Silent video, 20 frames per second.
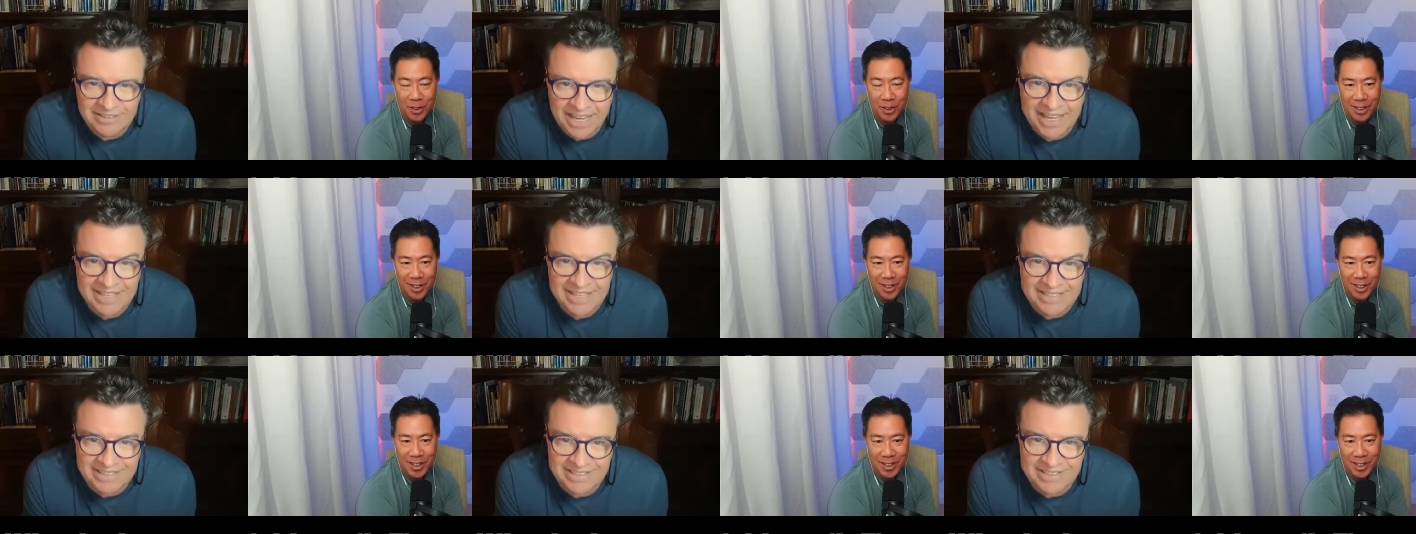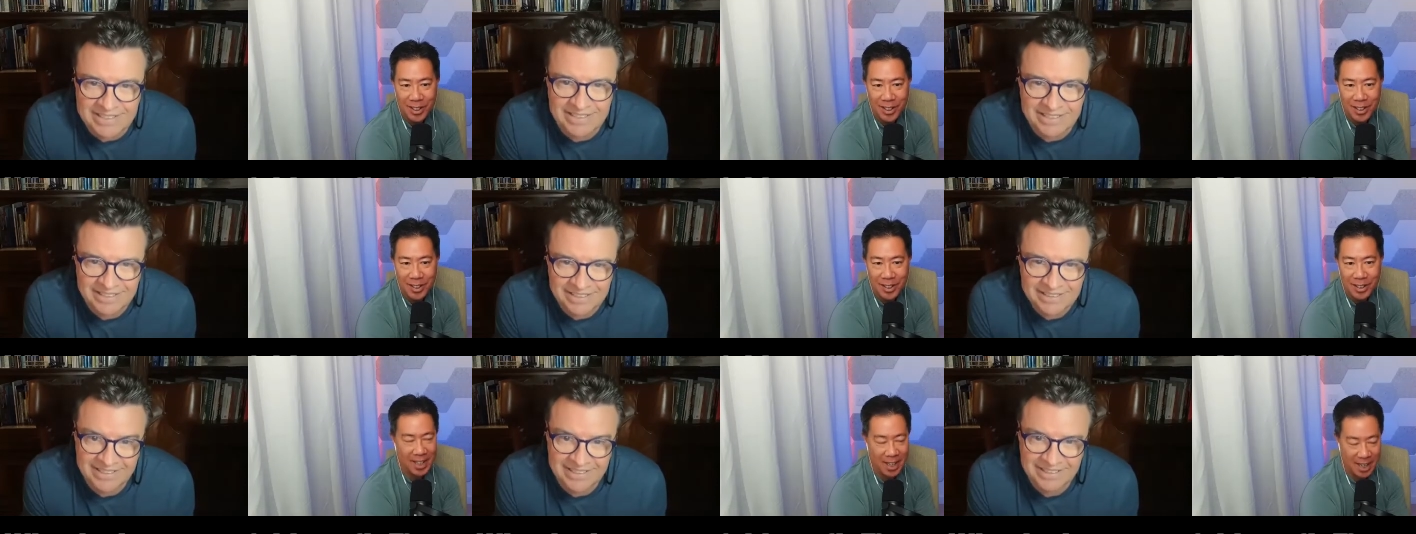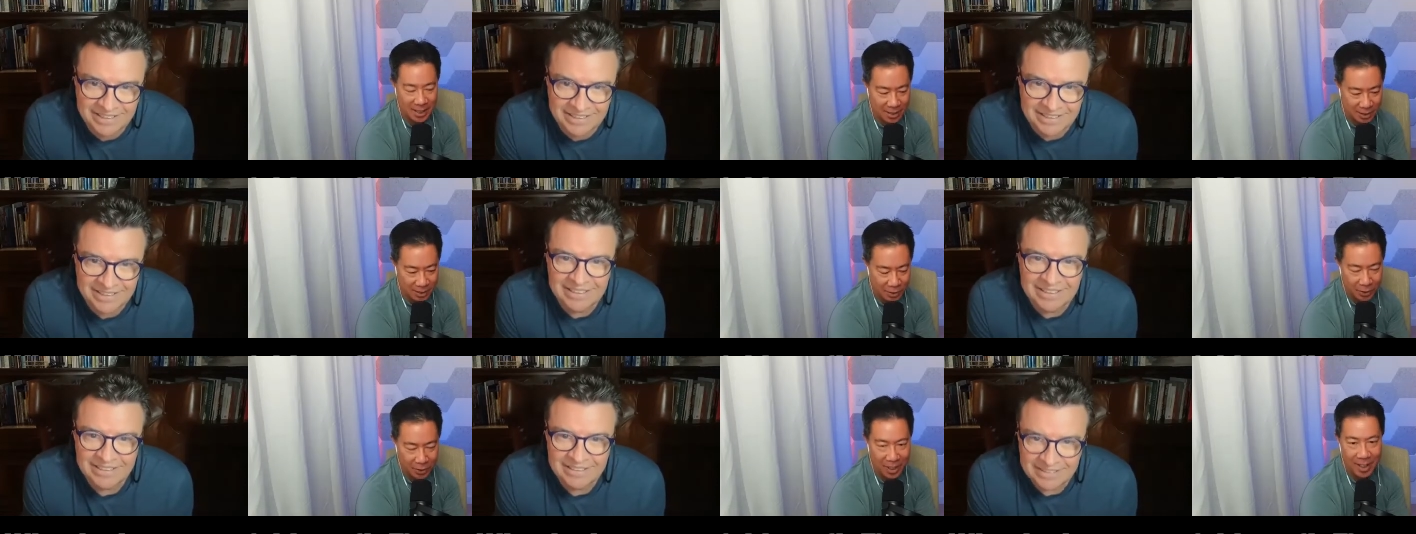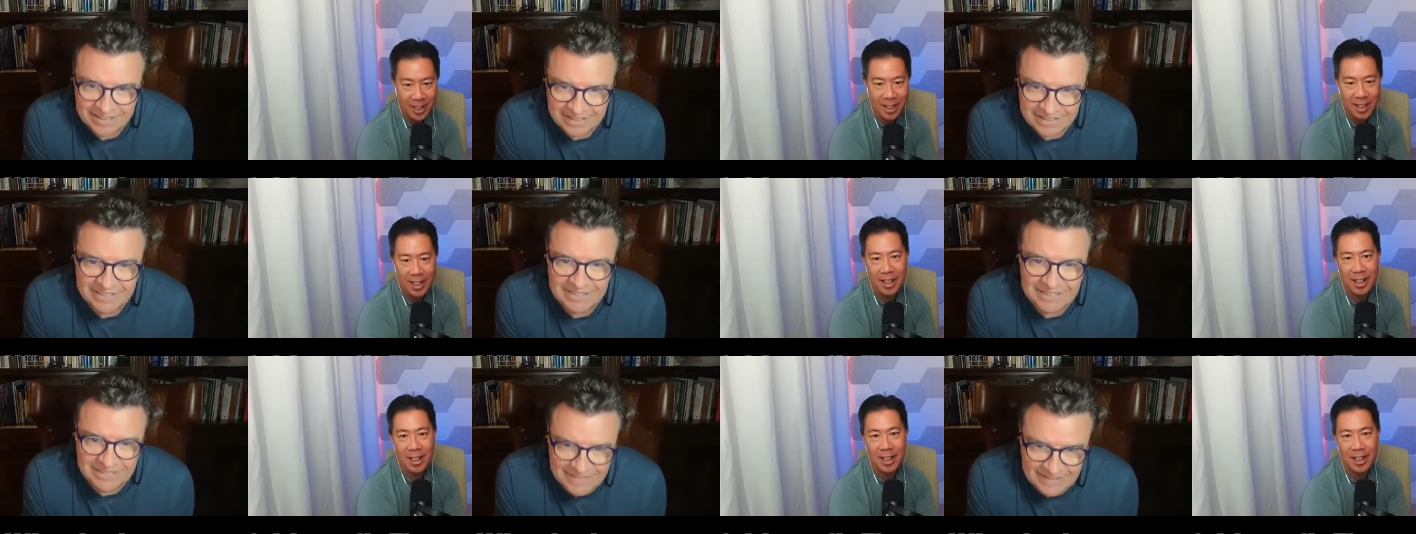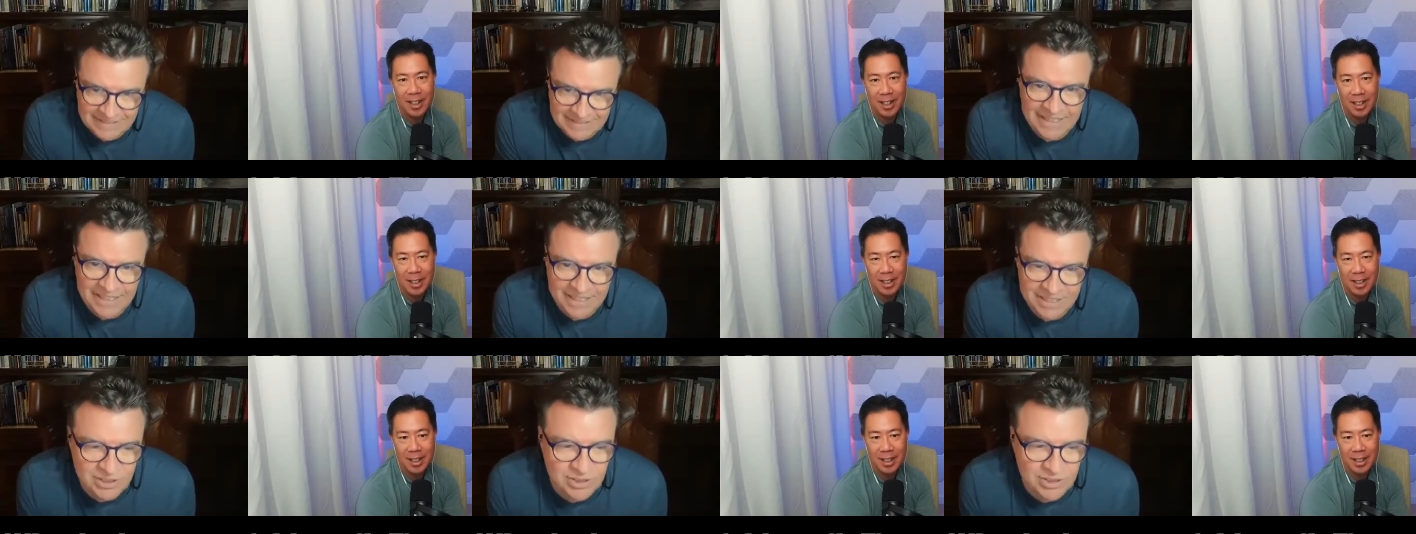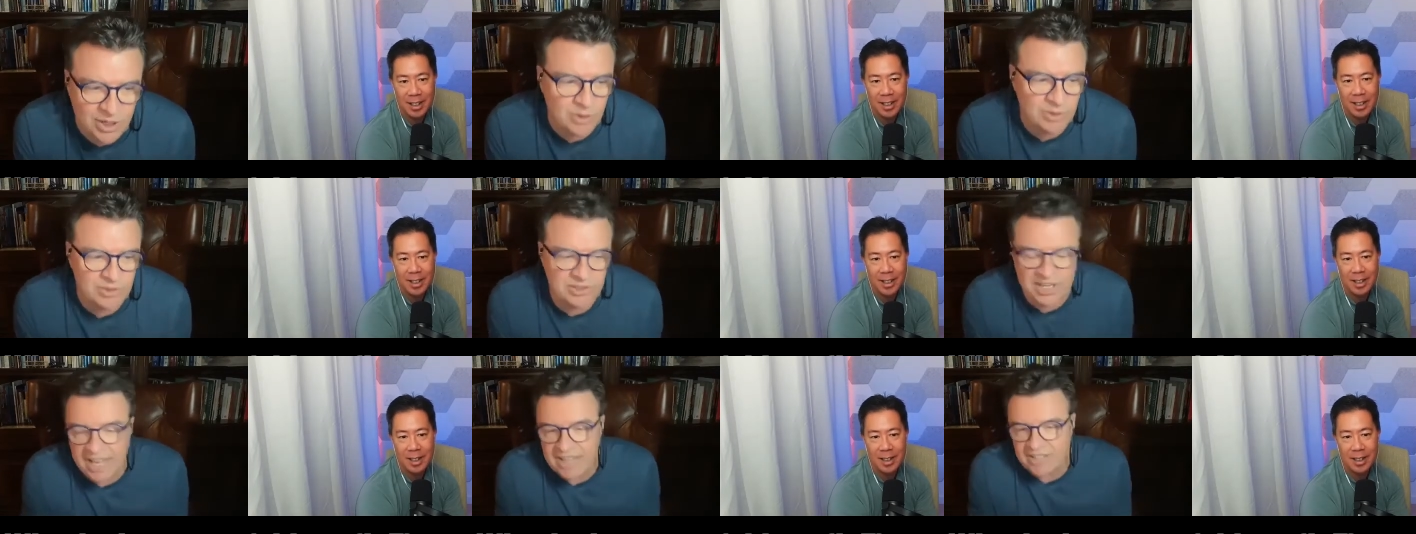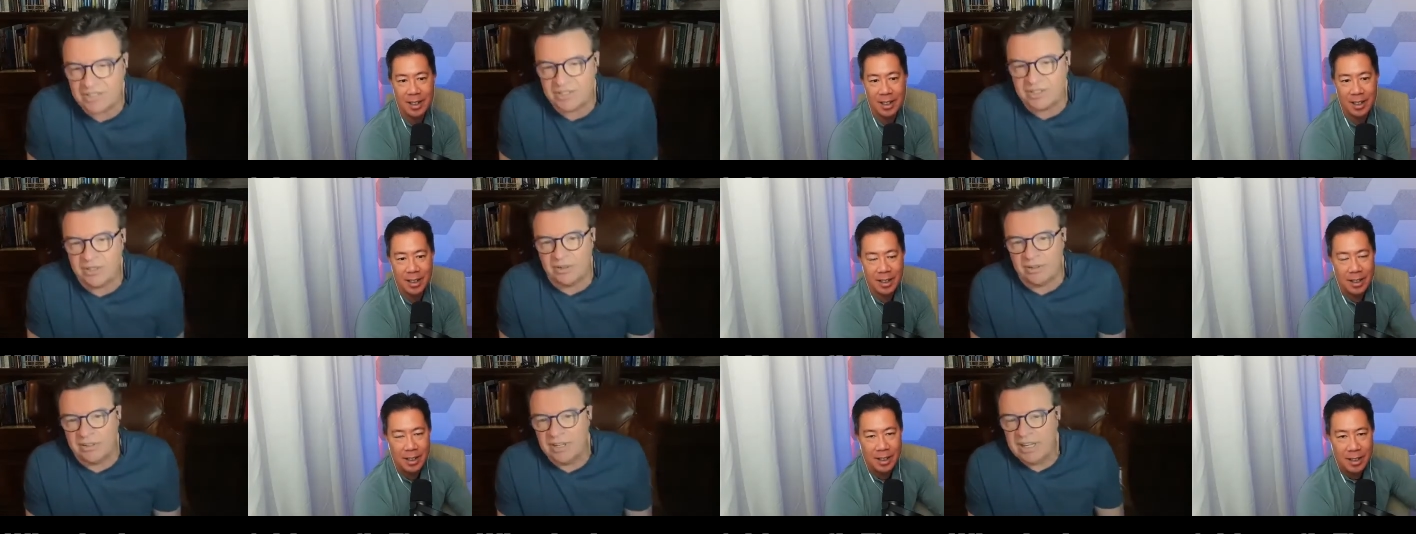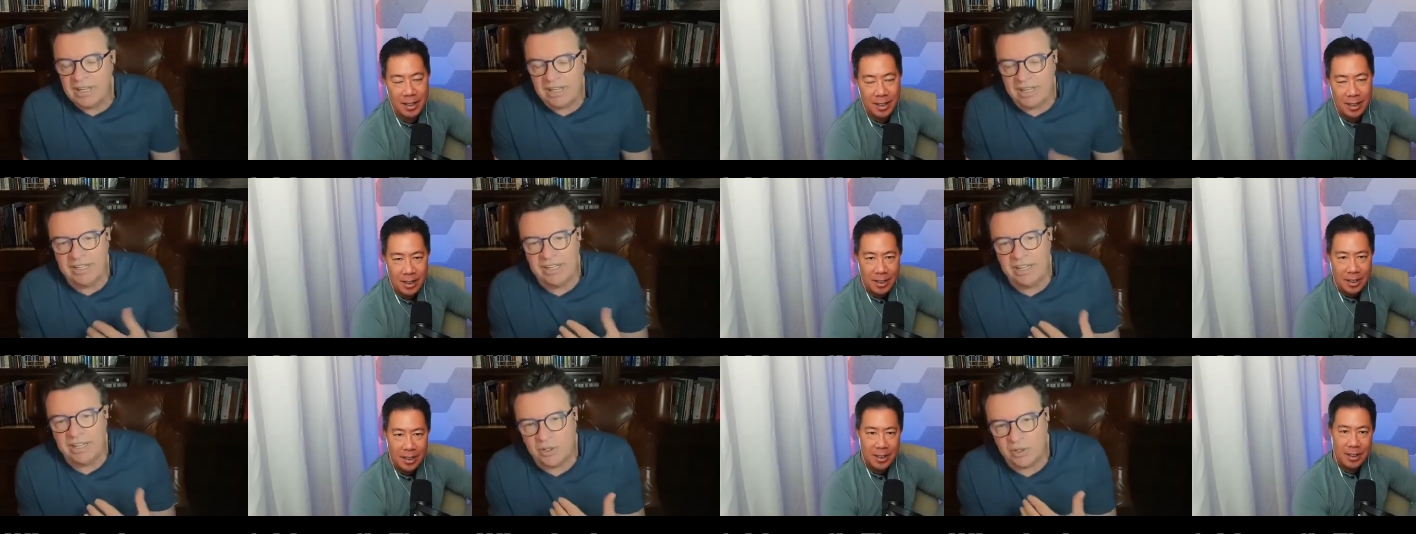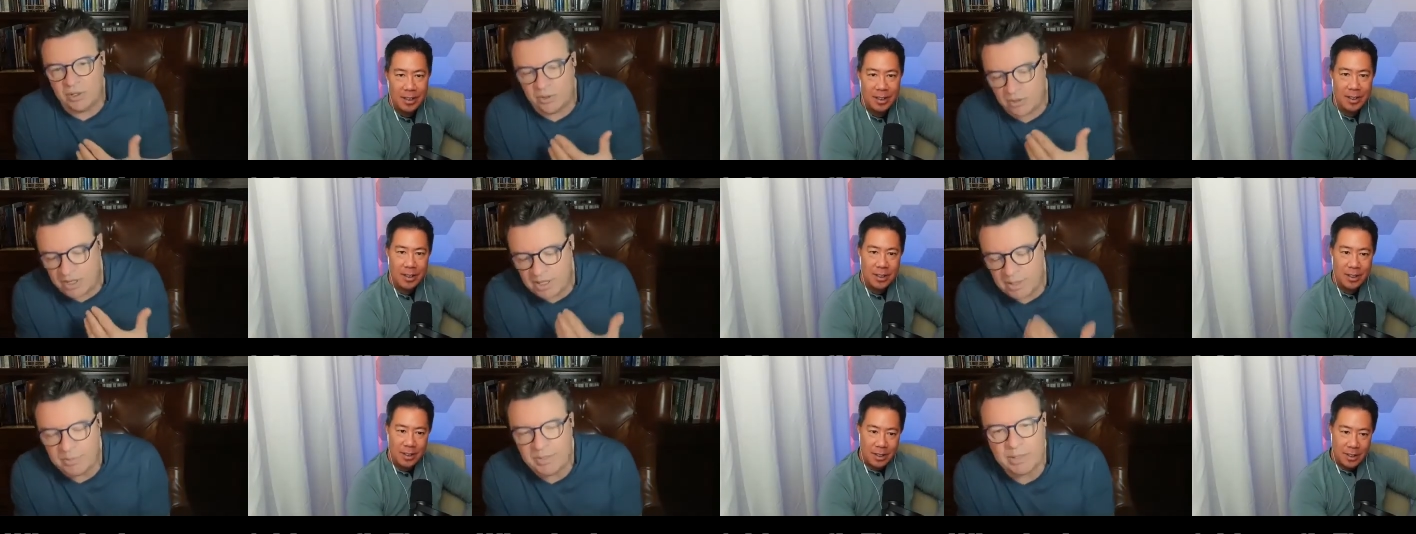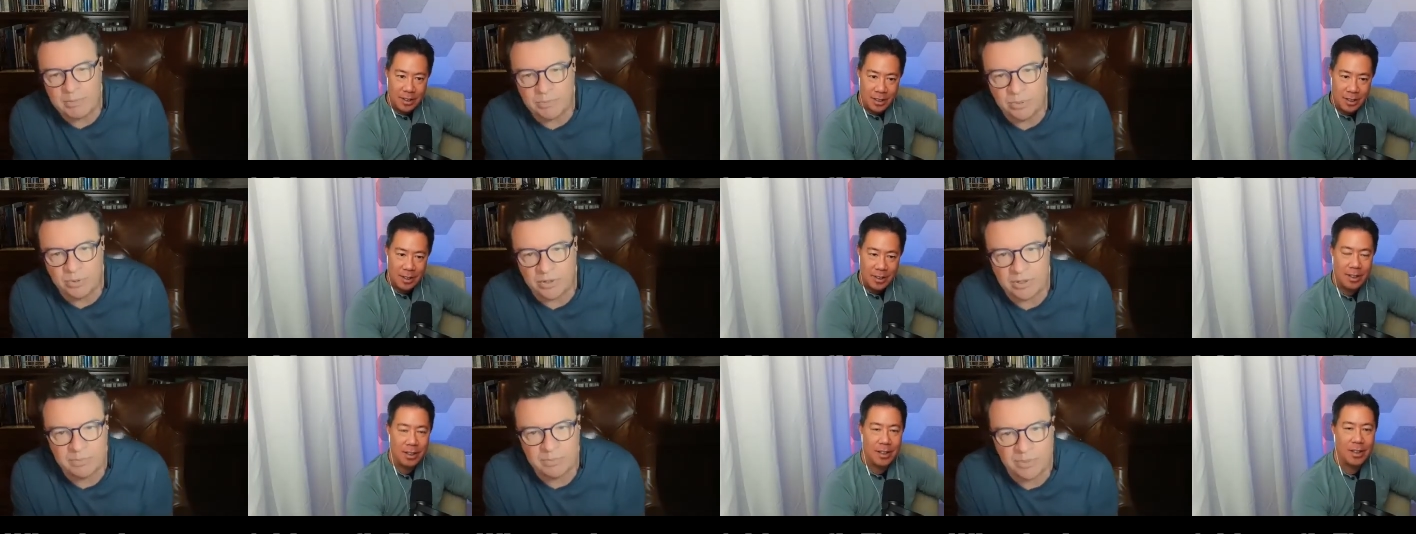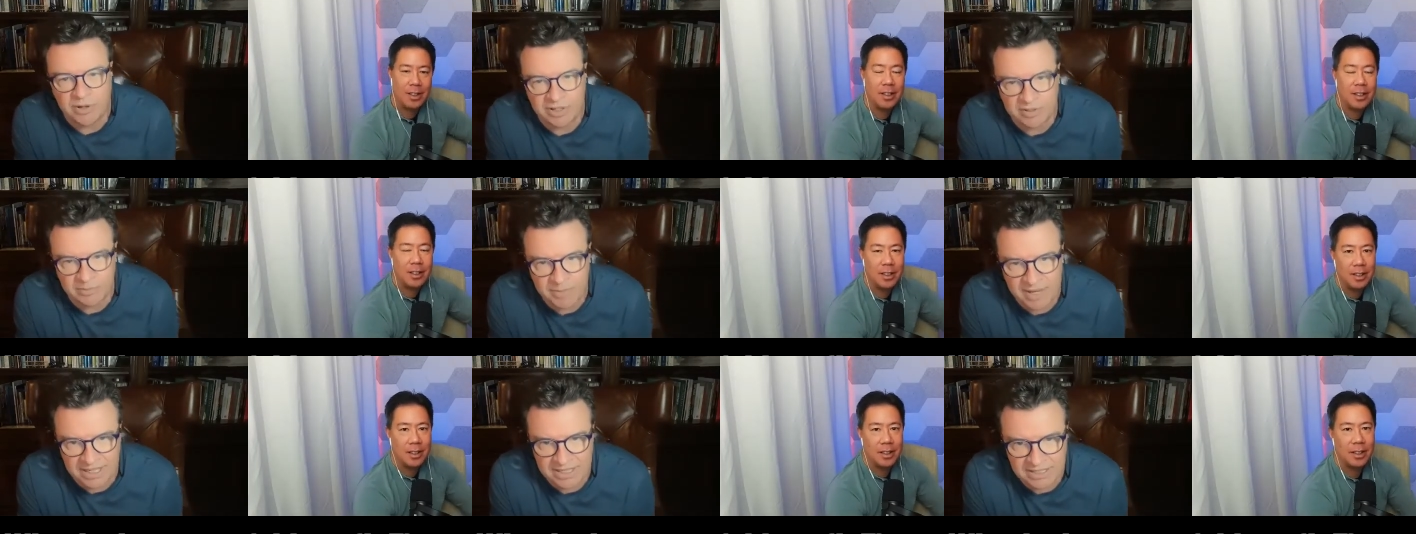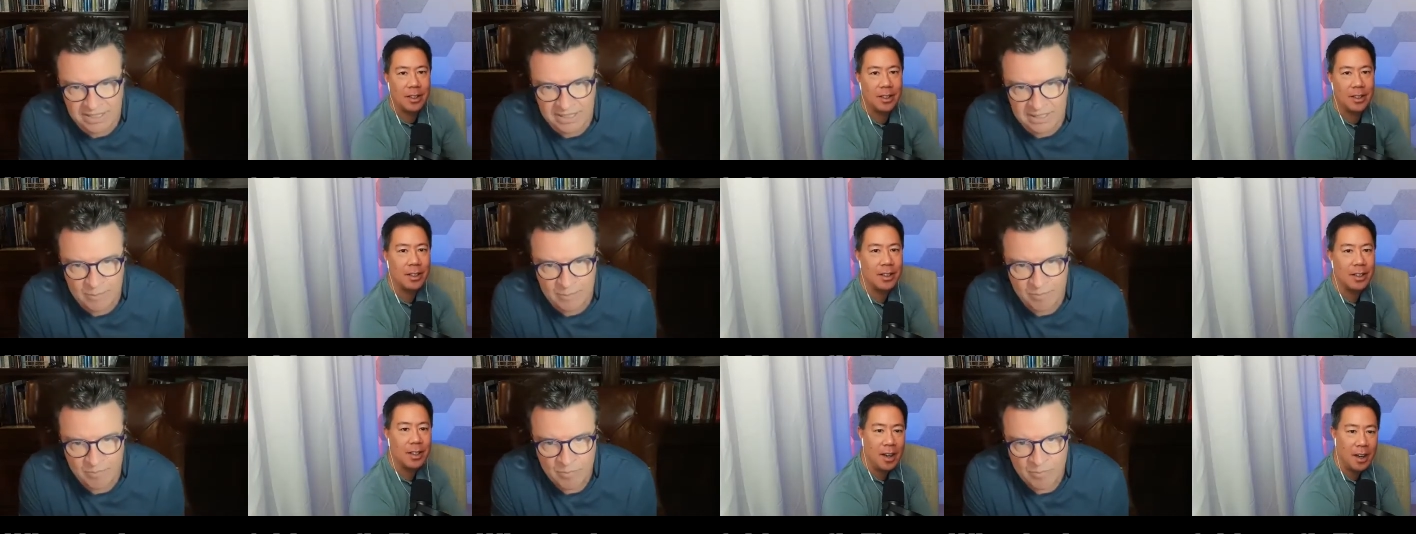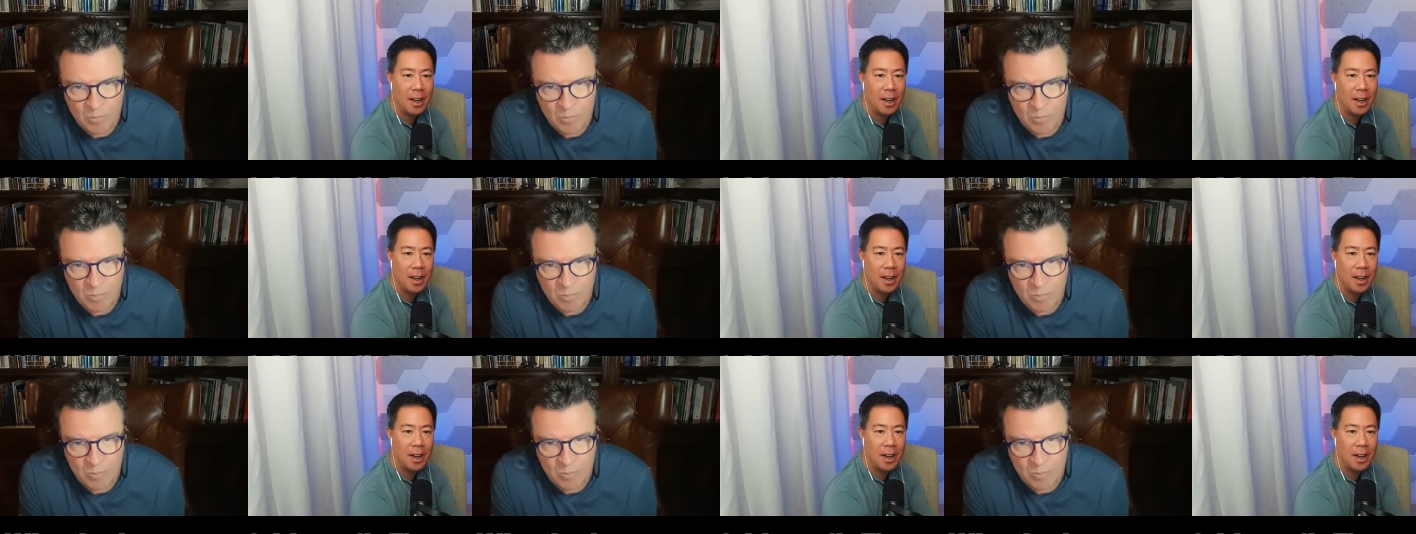Speaker 1: Test. Test. Okay. Yeah. So tests are an incredibly important part of medicine.